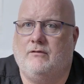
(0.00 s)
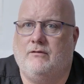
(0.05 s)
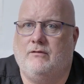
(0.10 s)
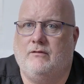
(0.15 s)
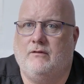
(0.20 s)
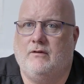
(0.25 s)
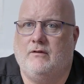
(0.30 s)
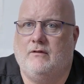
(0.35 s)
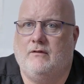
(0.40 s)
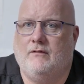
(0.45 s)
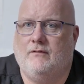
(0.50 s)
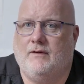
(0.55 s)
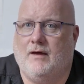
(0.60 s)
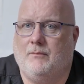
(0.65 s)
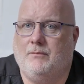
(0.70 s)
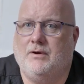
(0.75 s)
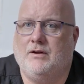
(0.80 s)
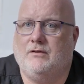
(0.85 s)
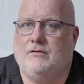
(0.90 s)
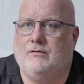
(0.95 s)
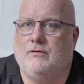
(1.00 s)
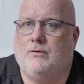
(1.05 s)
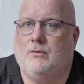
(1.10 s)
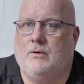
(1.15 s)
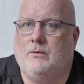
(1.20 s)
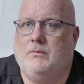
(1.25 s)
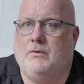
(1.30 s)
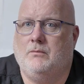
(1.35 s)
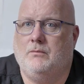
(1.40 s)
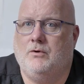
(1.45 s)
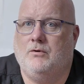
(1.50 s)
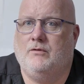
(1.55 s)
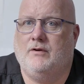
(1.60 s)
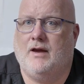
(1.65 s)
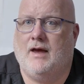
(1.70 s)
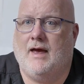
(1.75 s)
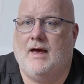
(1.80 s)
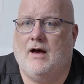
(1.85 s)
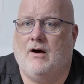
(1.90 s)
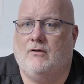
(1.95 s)
of that piece of equipment
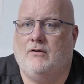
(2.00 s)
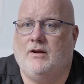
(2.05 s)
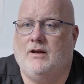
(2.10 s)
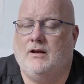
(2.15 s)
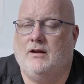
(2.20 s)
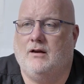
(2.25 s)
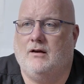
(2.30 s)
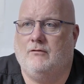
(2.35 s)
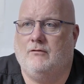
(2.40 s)
moving out and